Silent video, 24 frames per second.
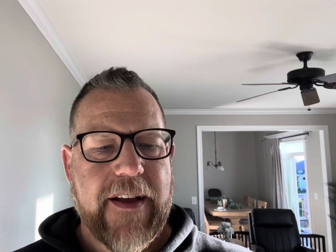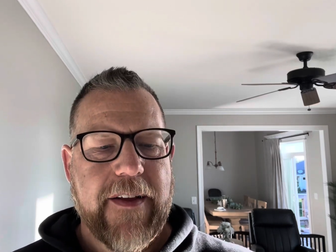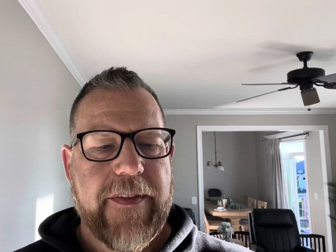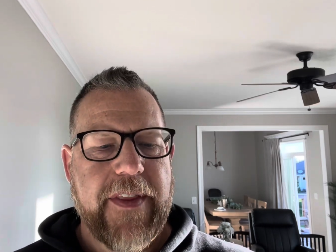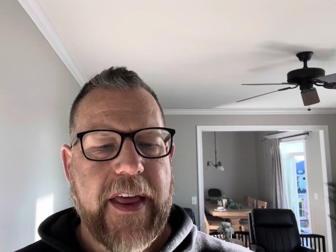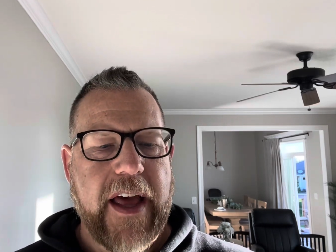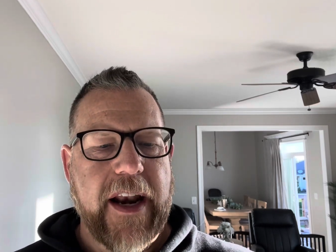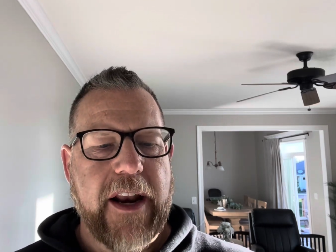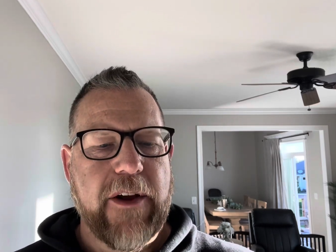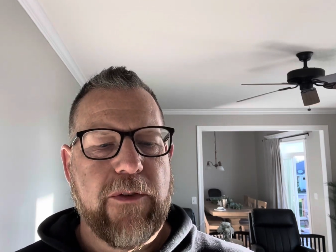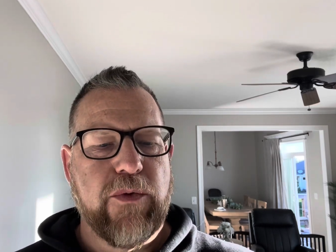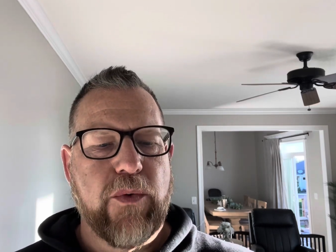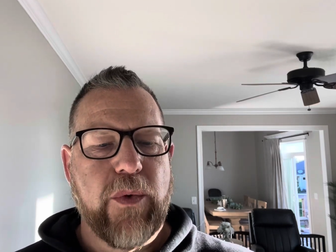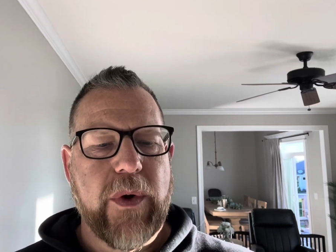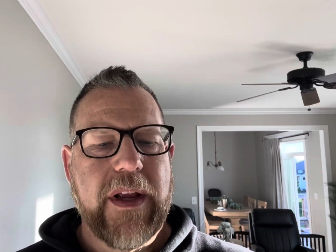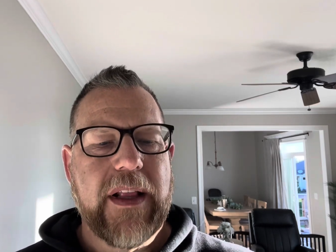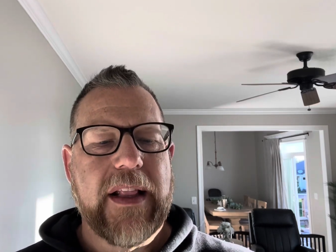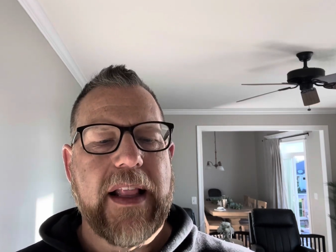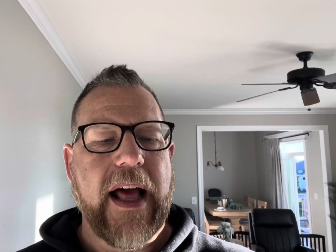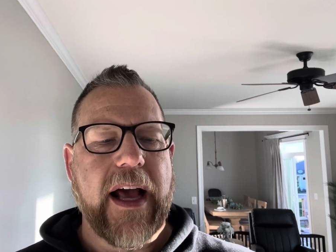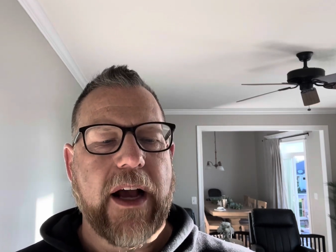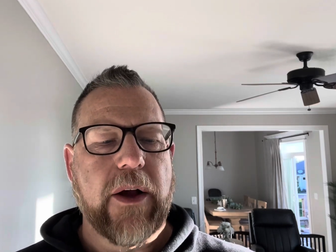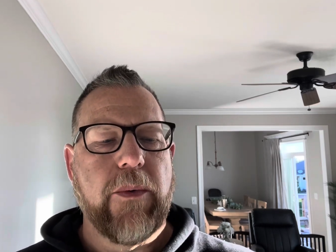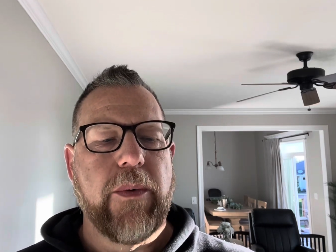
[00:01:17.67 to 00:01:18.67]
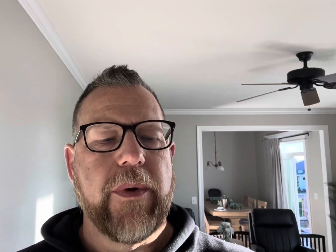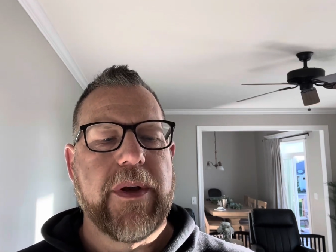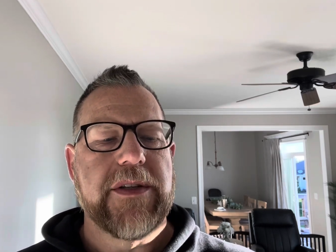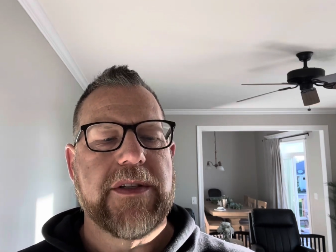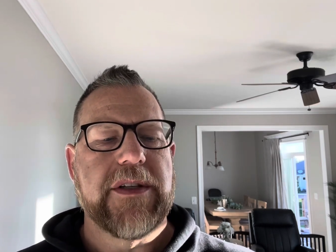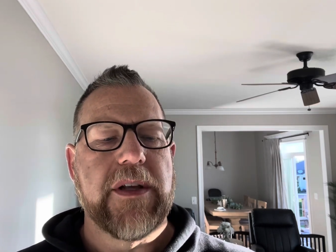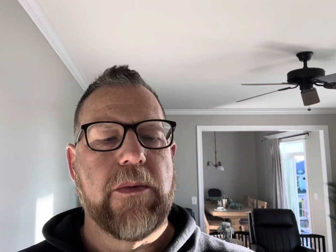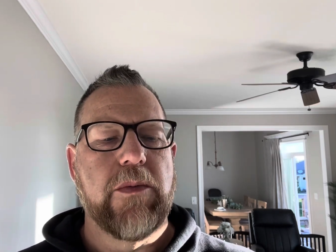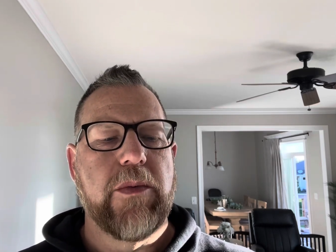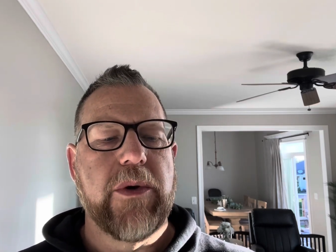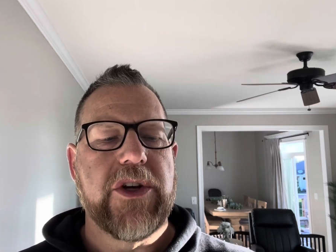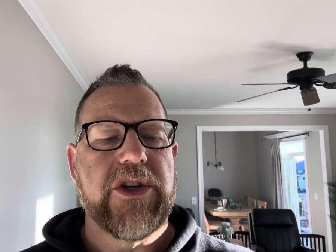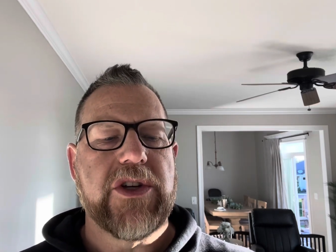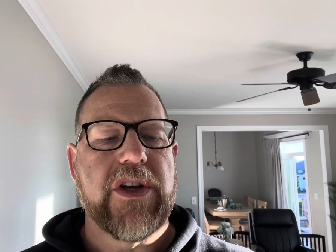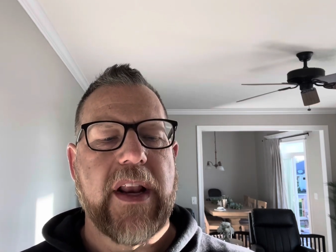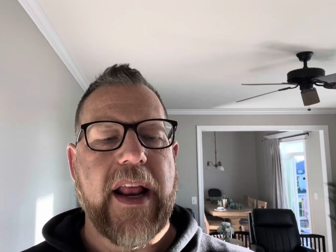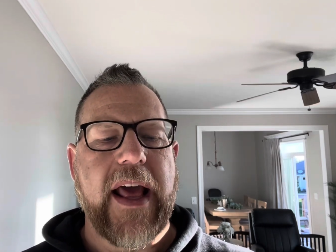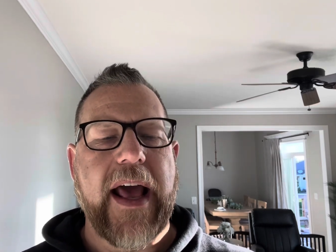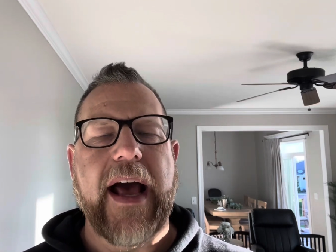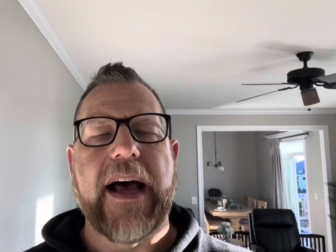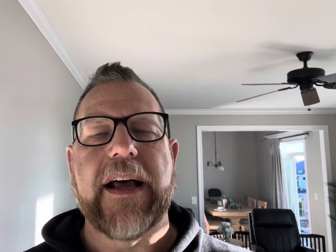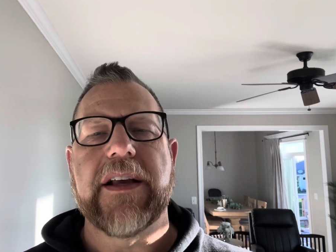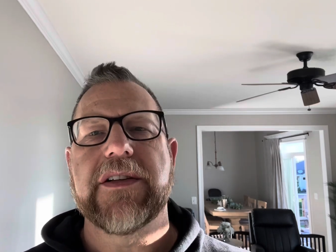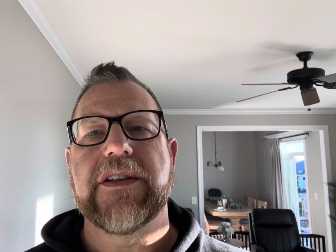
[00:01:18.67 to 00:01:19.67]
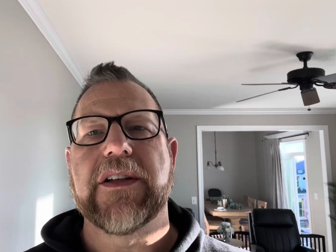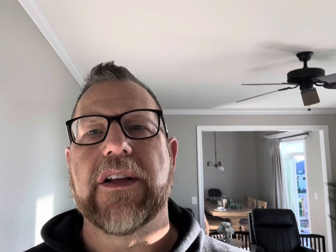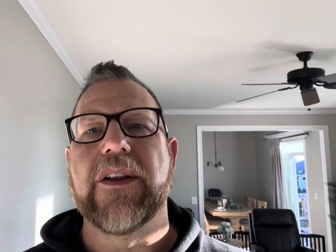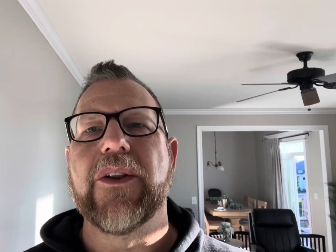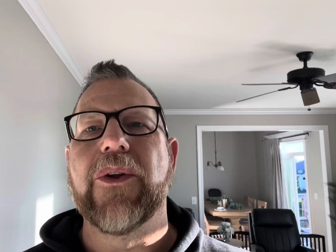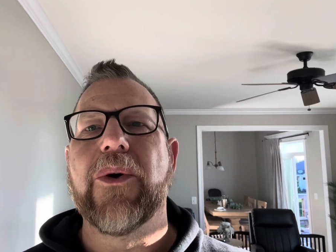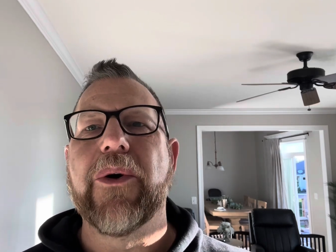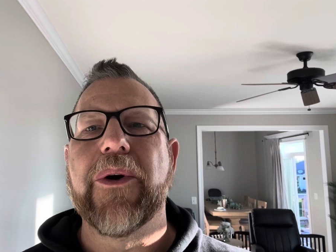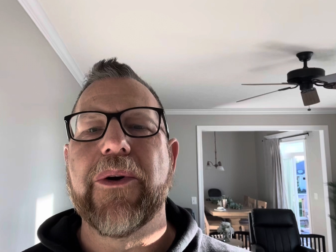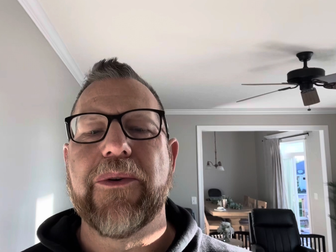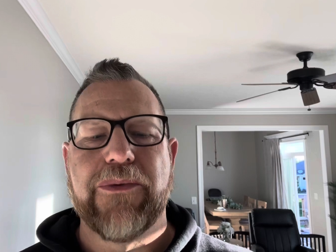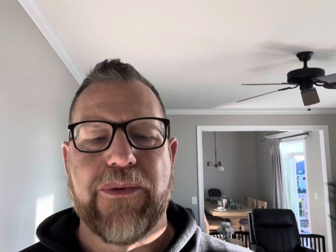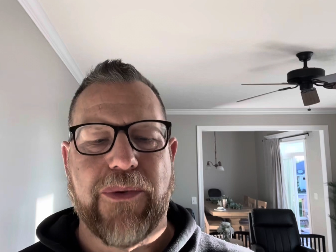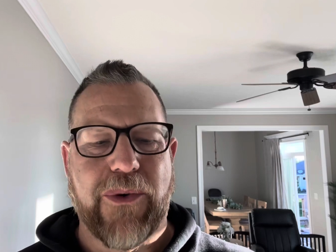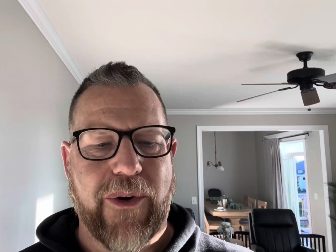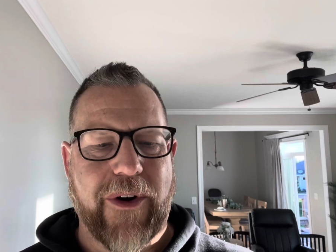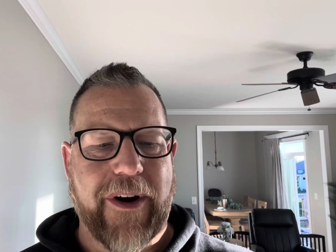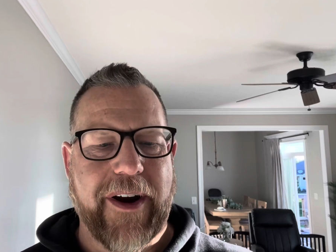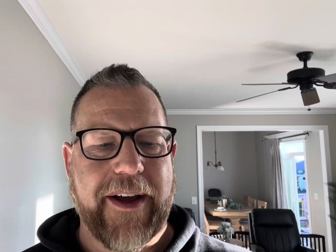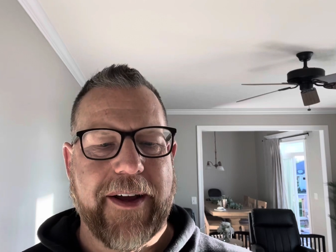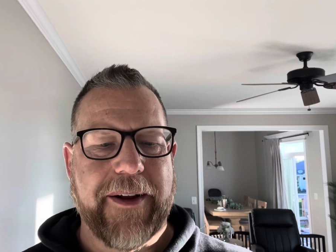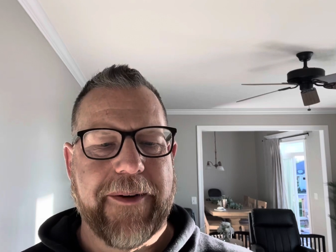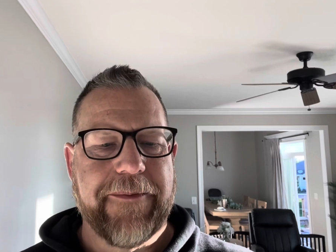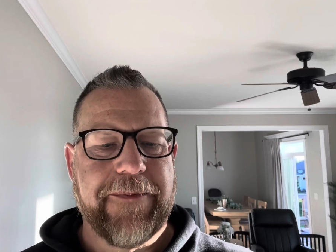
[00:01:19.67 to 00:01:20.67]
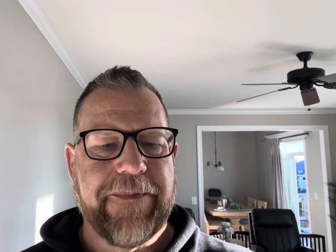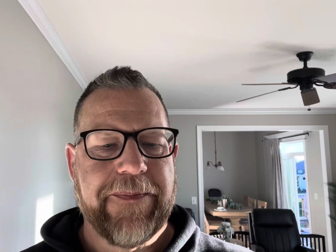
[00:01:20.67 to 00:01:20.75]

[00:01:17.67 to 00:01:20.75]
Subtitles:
that if we lack wisdom, we should ask the Lord for it.